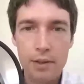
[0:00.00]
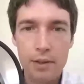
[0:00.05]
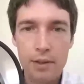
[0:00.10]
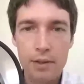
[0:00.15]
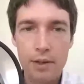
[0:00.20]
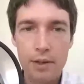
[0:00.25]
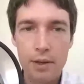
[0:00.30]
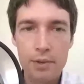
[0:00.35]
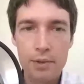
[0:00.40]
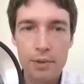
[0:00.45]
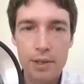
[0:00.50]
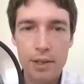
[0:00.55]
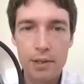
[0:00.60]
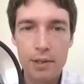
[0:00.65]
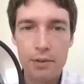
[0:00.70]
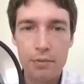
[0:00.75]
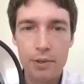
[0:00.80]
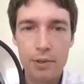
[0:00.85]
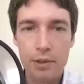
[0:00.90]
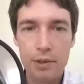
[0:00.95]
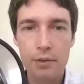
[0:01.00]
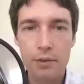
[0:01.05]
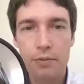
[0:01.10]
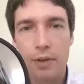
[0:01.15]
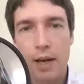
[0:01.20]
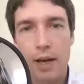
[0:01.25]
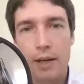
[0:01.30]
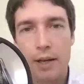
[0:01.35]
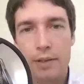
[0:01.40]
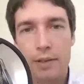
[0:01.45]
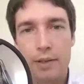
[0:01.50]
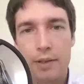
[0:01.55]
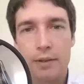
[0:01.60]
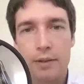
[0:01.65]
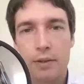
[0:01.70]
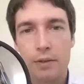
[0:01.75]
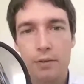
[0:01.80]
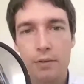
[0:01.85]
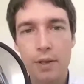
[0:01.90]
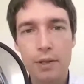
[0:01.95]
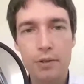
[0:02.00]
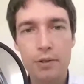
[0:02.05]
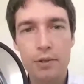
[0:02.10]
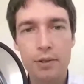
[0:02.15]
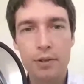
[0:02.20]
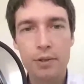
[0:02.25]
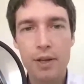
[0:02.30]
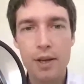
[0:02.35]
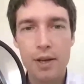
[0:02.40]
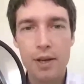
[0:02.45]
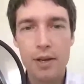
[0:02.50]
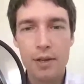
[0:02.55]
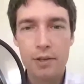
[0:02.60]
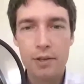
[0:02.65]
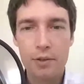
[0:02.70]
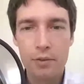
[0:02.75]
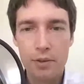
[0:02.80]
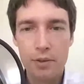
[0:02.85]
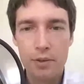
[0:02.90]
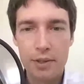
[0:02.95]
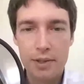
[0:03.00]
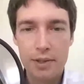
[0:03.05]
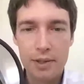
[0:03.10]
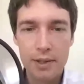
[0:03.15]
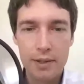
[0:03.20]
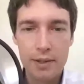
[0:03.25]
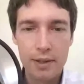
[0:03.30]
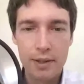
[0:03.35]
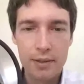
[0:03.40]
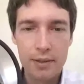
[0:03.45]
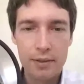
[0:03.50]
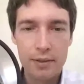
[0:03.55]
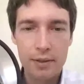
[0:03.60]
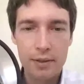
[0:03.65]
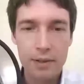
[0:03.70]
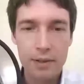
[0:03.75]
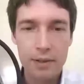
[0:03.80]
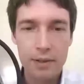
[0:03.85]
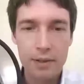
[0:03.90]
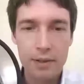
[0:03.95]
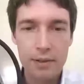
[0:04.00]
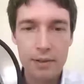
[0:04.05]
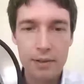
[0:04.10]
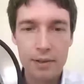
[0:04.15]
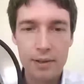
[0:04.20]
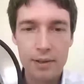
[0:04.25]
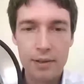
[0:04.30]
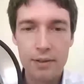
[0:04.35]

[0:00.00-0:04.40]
Uh, I would say it's really good for asset creation so you can see that uh,